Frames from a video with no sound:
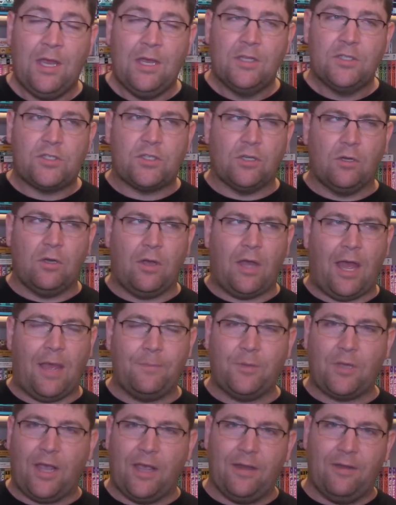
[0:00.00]
So
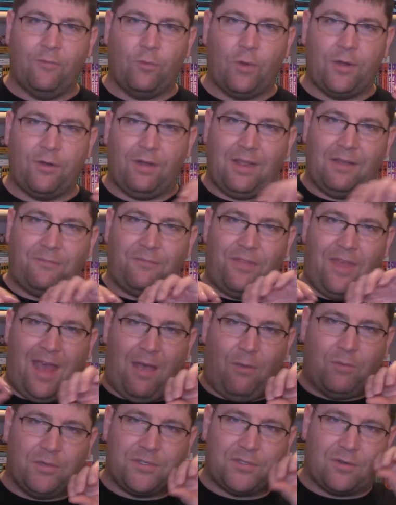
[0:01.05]
I'm kind of wondering if
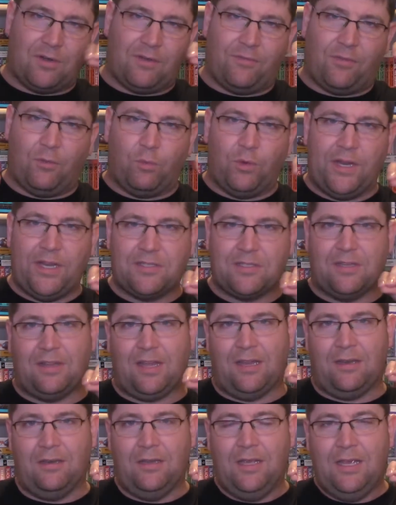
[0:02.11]
that was sort of the reason
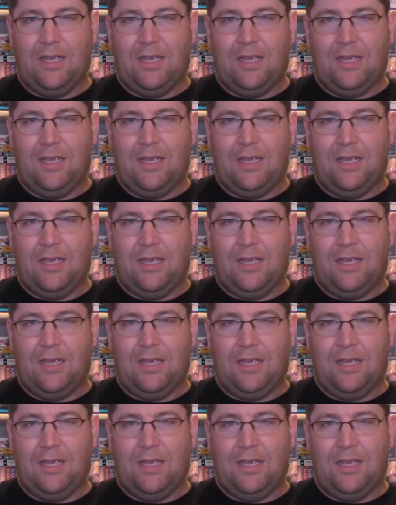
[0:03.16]
that